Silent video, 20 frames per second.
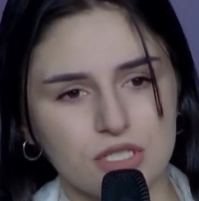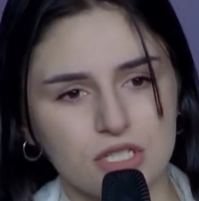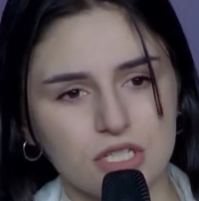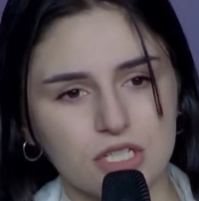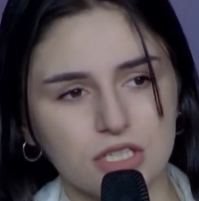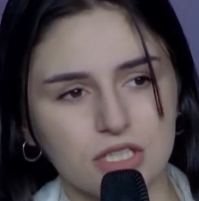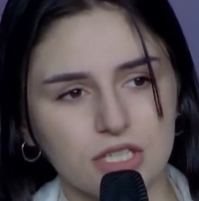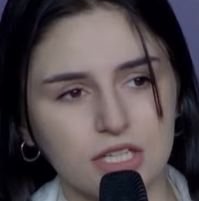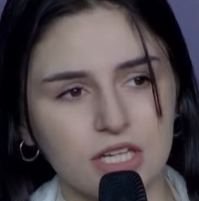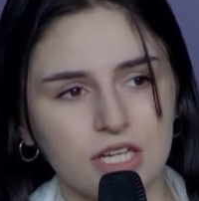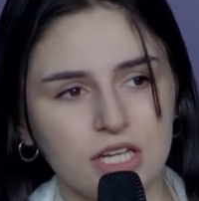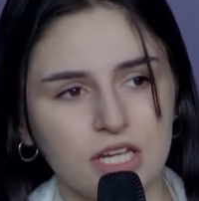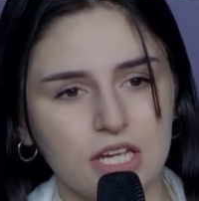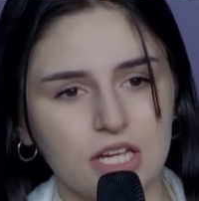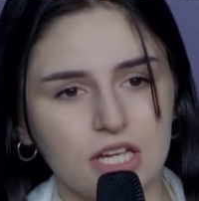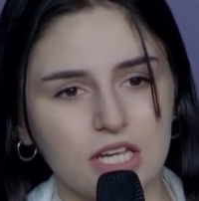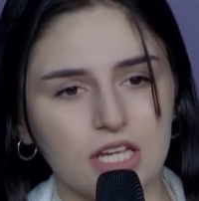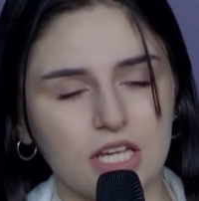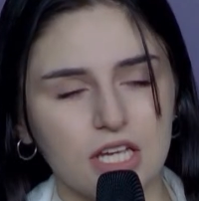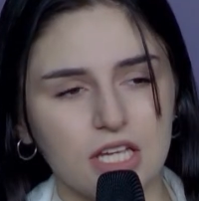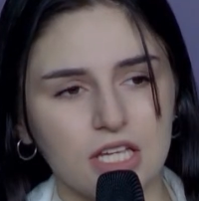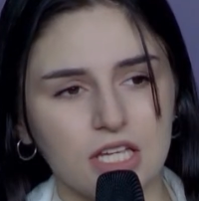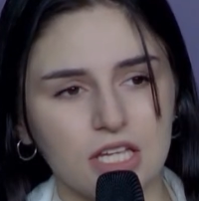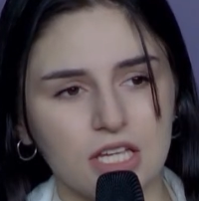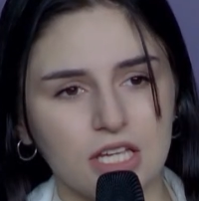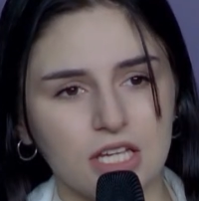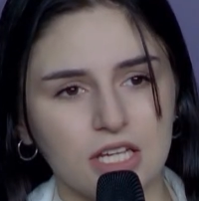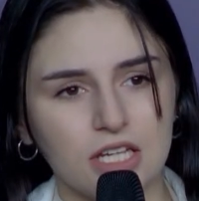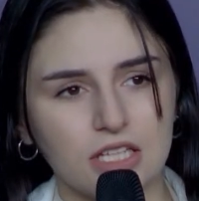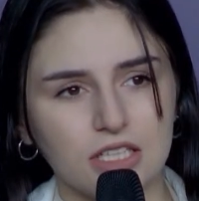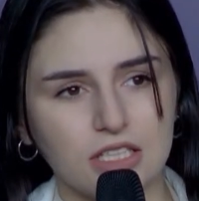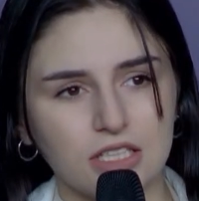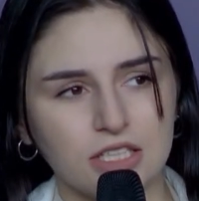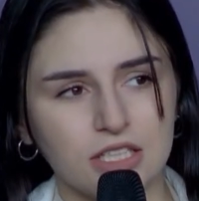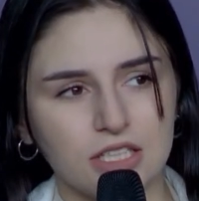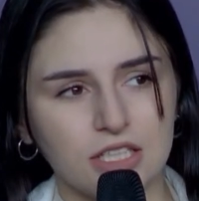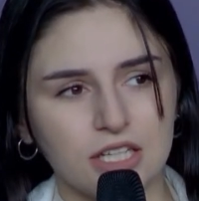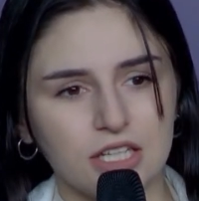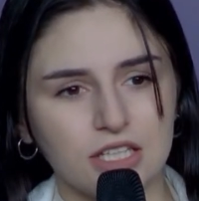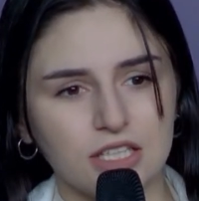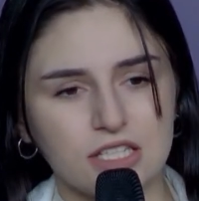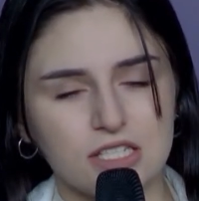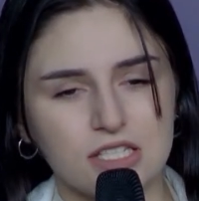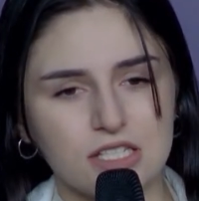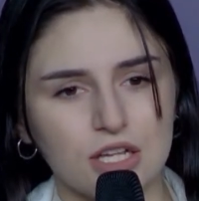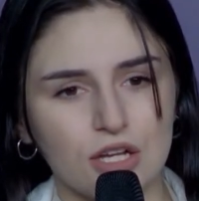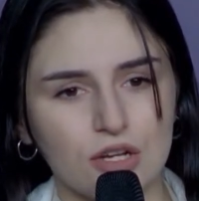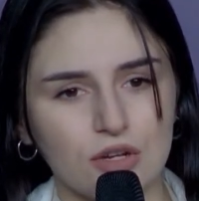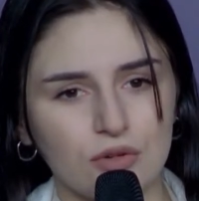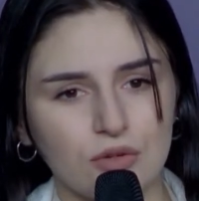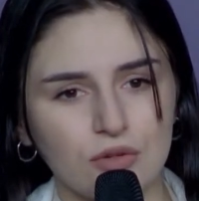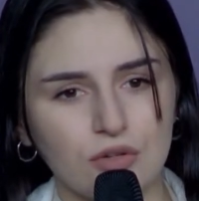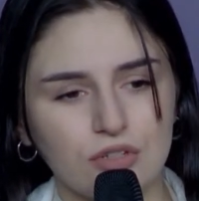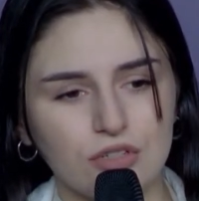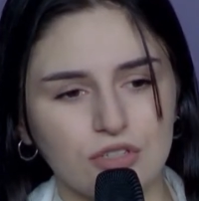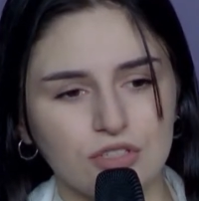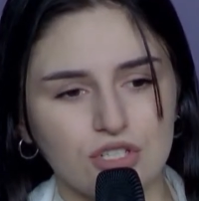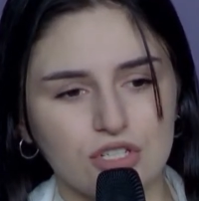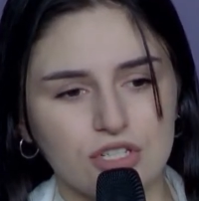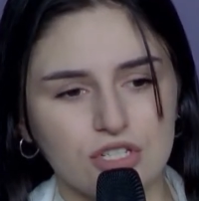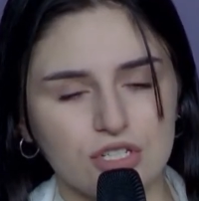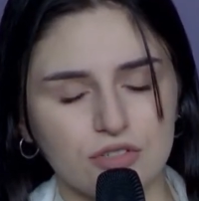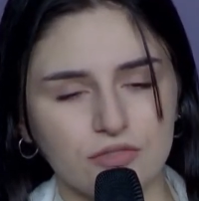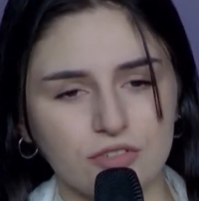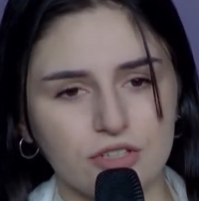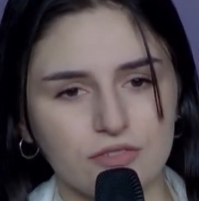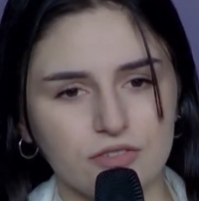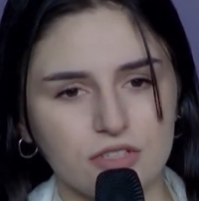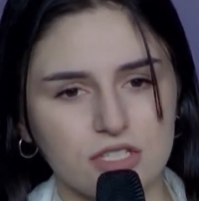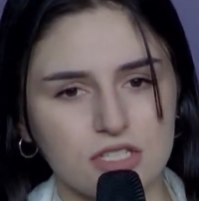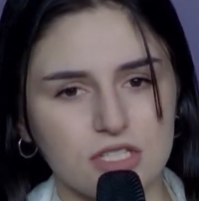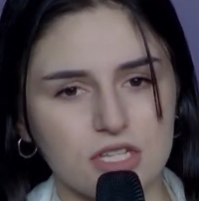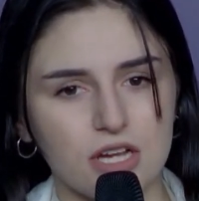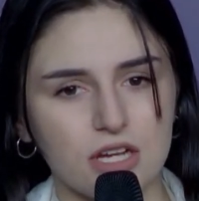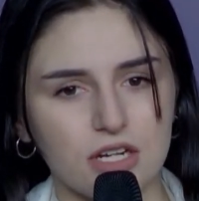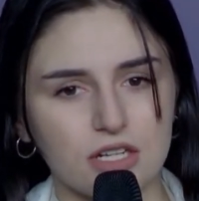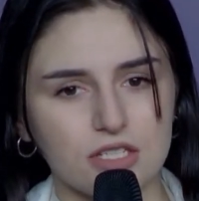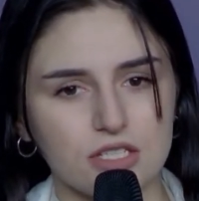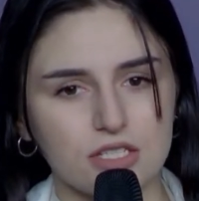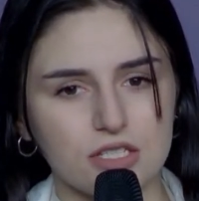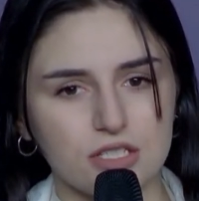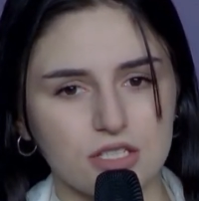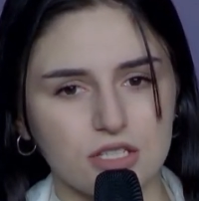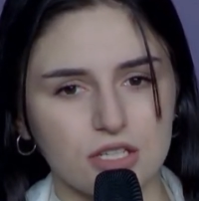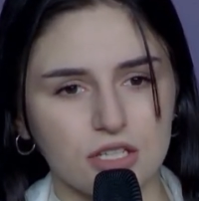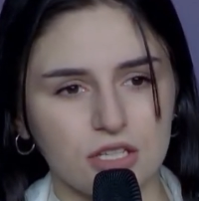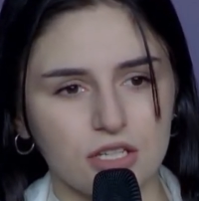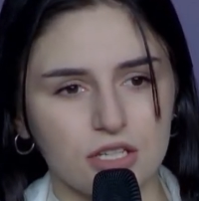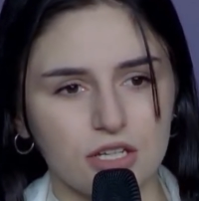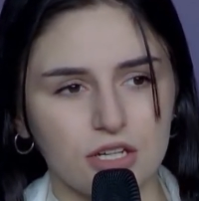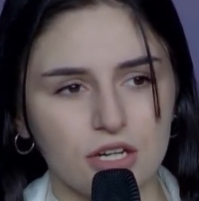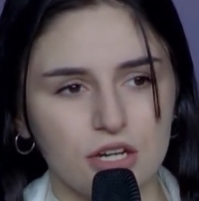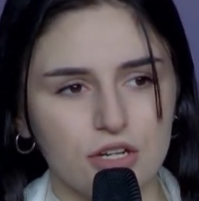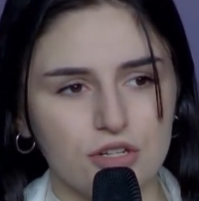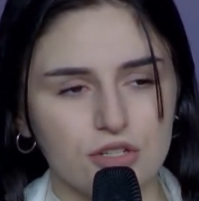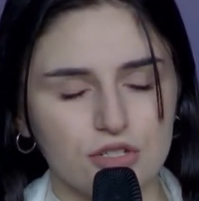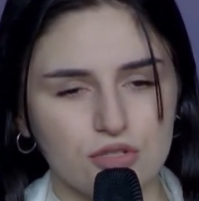I don't know where he was moved to, and I'm not sure if